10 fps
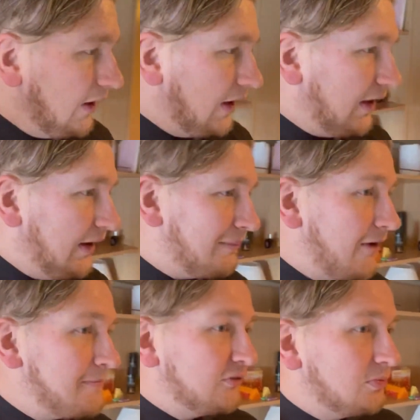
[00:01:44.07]
Um,
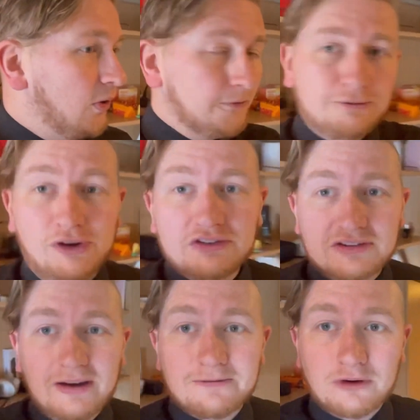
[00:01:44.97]
I've met some old friends
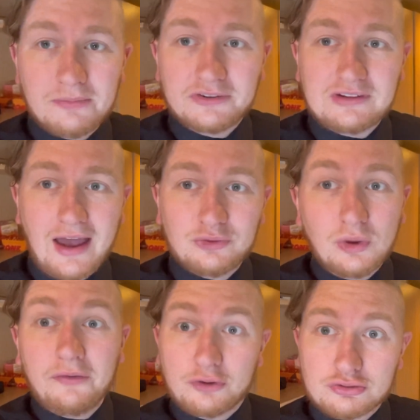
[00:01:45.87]
today from the sky as
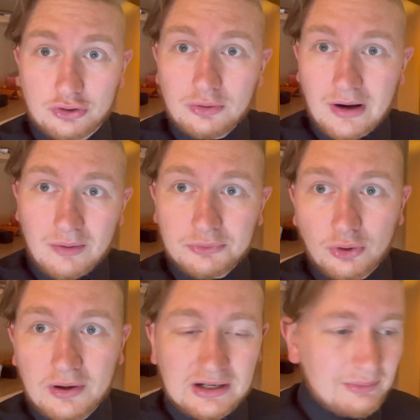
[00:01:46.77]
well, crew now I'm
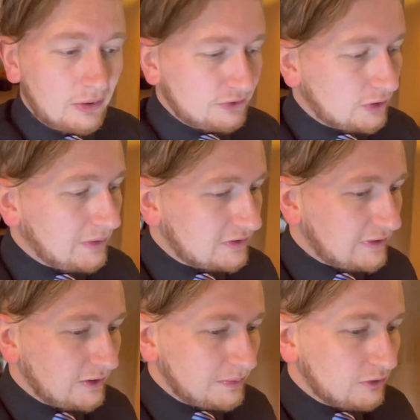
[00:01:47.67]
talking about. So it's
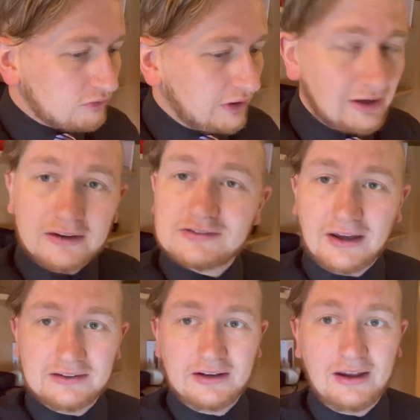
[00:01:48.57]
it's been a really nice
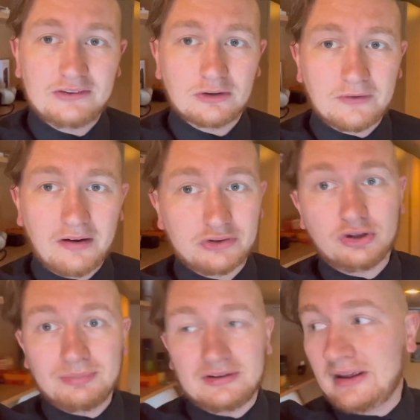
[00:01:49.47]
day today so far. It's
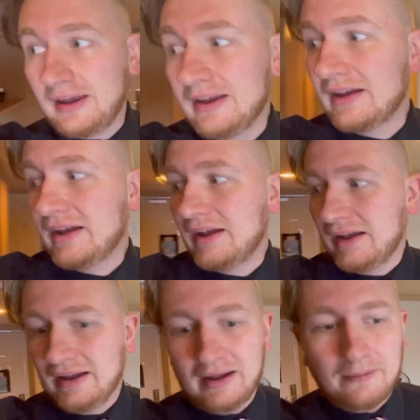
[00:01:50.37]
only midday.
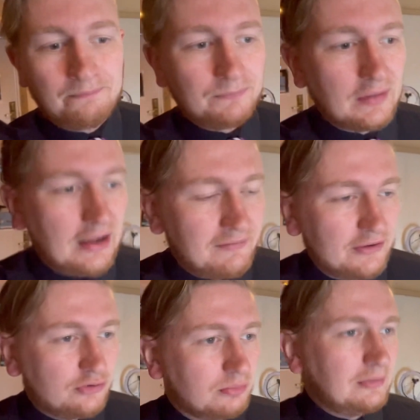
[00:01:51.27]
Um, I've had
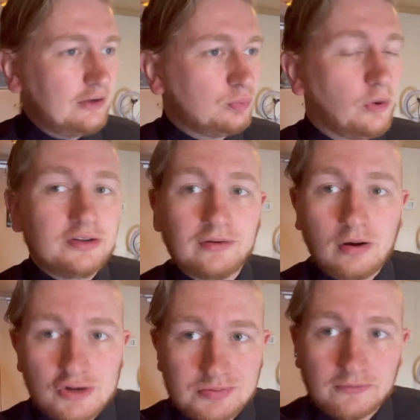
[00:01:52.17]
some nice words of
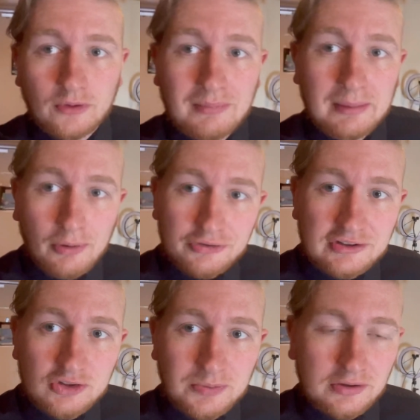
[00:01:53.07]
encouragement from my
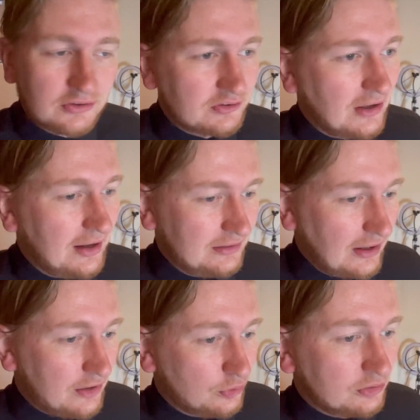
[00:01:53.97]
bosses because I
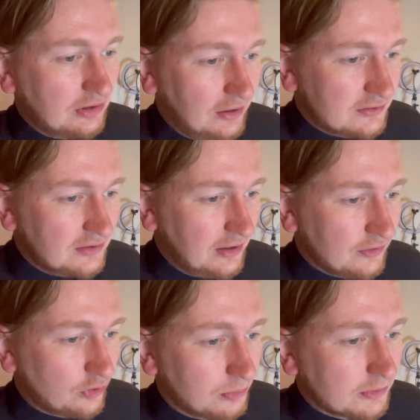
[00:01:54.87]
had a good day yesterday in
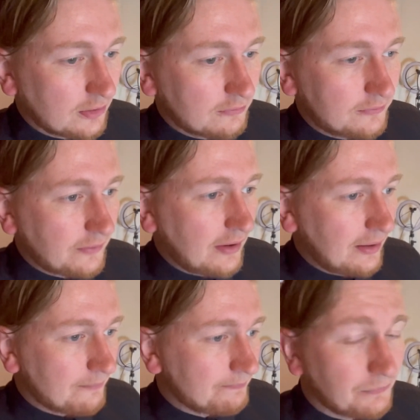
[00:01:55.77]
terms of
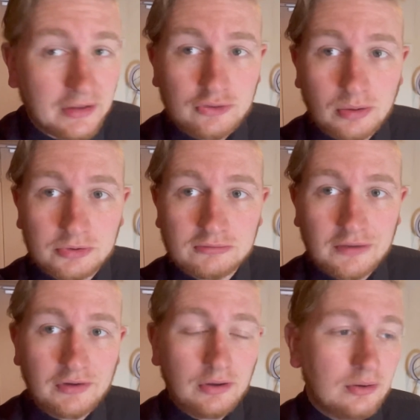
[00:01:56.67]
um, in terms of
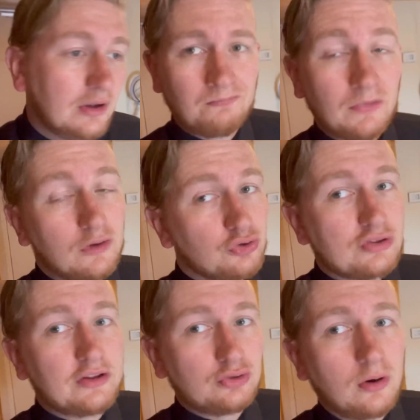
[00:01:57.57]
revenue. So
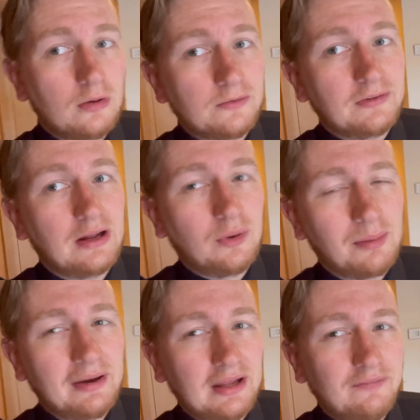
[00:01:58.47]
that's all for now. I
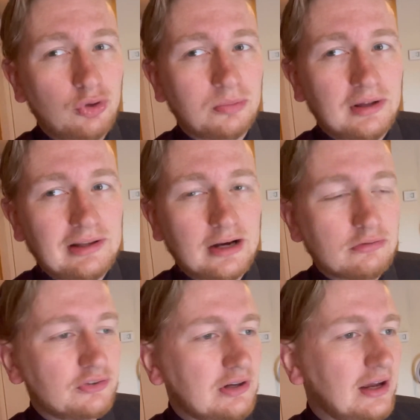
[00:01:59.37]
might give you an update later
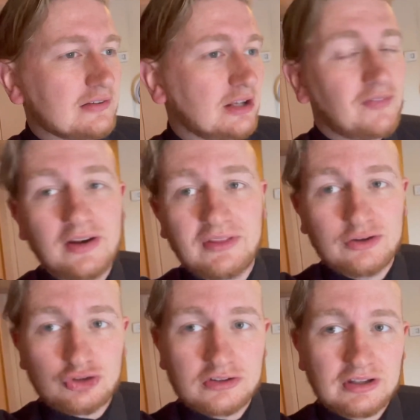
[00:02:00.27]
on tonight if anything
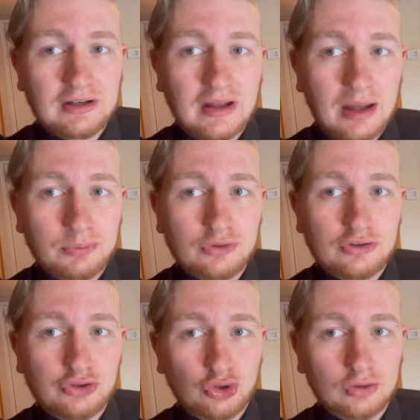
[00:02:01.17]
interesting happens
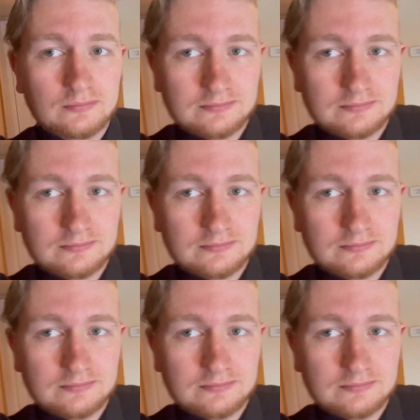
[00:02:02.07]
at all.